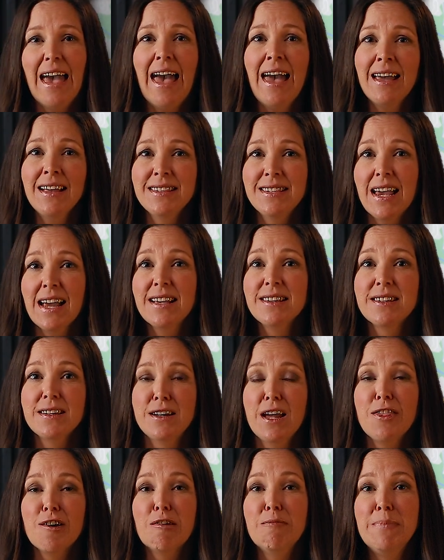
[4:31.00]
Hackensack is
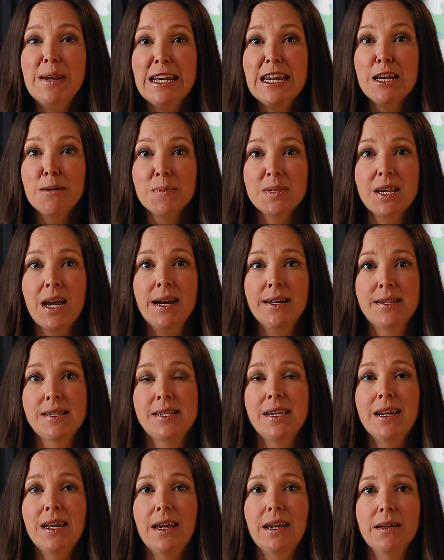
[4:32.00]
another medium-sized
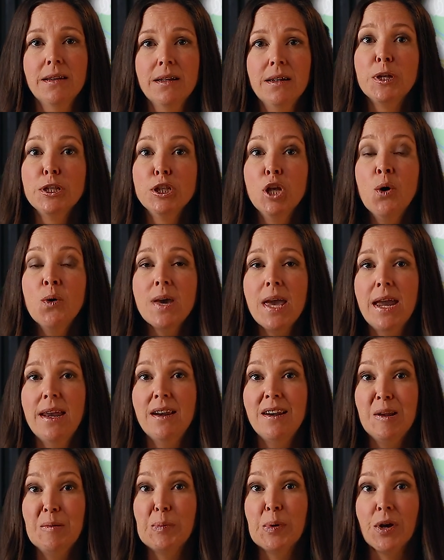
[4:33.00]
city, but
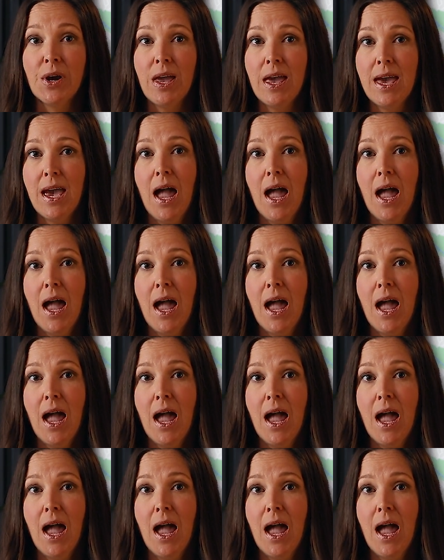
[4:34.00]
located in Bergen